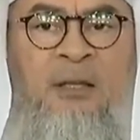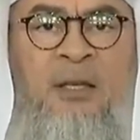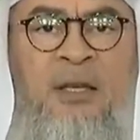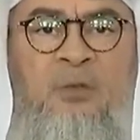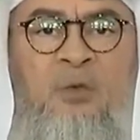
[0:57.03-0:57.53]

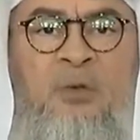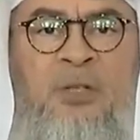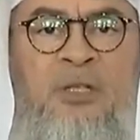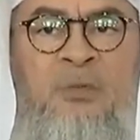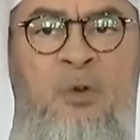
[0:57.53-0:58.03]
They do
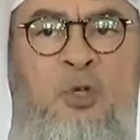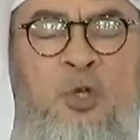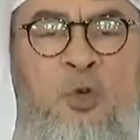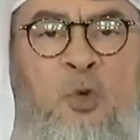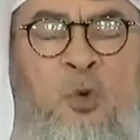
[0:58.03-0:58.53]
this for
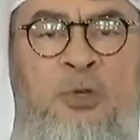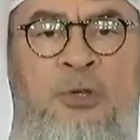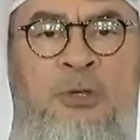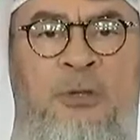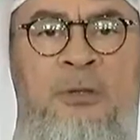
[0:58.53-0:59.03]

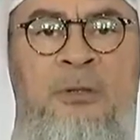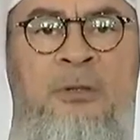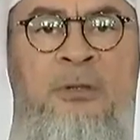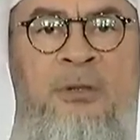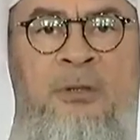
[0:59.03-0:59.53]
schools,
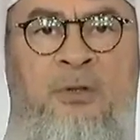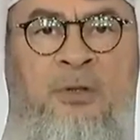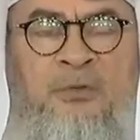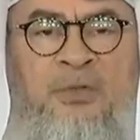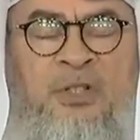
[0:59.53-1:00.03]

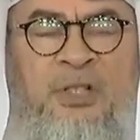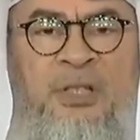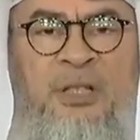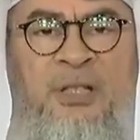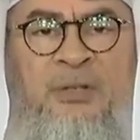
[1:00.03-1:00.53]

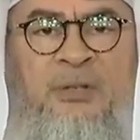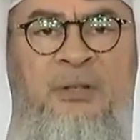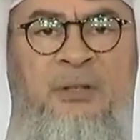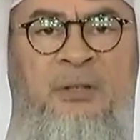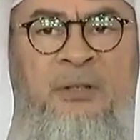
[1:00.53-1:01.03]
universities,
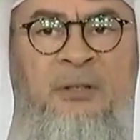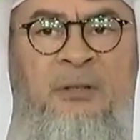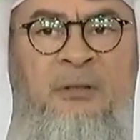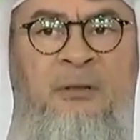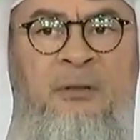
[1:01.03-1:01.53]

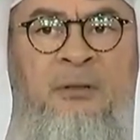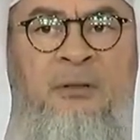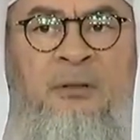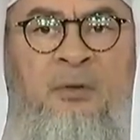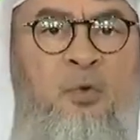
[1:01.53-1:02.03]

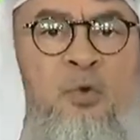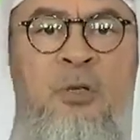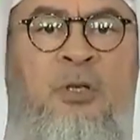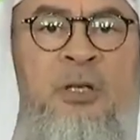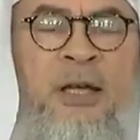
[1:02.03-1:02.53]

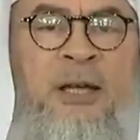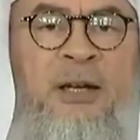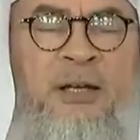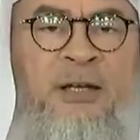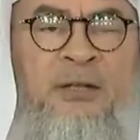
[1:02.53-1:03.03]
rural
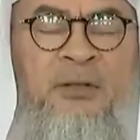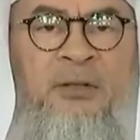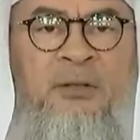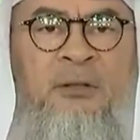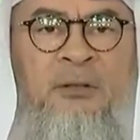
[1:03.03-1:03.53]

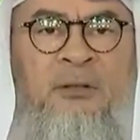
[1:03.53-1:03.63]
areas,